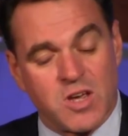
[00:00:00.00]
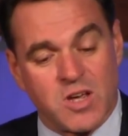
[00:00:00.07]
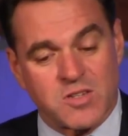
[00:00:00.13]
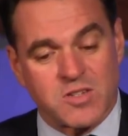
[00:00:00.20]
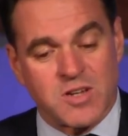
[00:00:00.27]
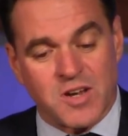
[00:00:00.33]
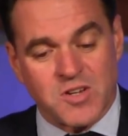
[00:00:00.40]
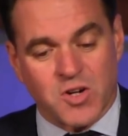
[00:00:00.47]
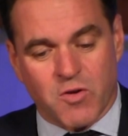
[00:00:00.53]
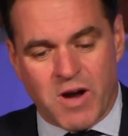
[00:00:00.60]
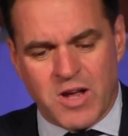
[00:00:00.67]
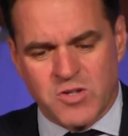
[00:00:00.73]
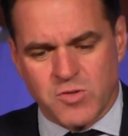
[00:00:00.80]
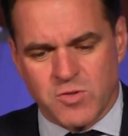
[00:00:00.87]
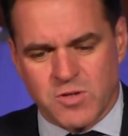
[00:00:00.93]
as an
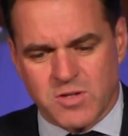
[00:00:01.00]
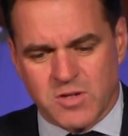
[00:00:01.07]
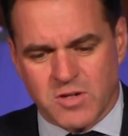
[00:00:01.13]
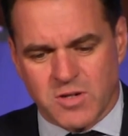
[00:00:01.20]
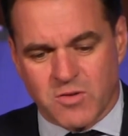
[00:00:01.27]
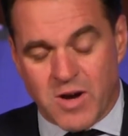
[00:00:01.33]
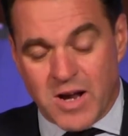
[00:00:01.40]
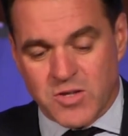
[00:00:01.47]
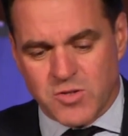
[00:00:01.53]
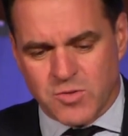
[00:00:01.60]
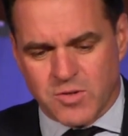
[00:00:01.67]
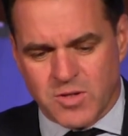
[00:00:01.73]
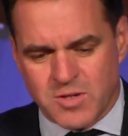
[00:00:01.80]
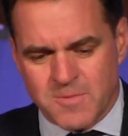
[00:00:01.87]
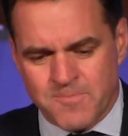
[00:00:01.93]
undergraduate and
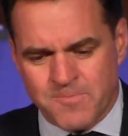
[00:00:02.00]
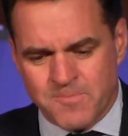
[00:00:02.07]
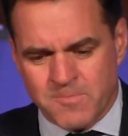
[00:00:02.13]
graduate,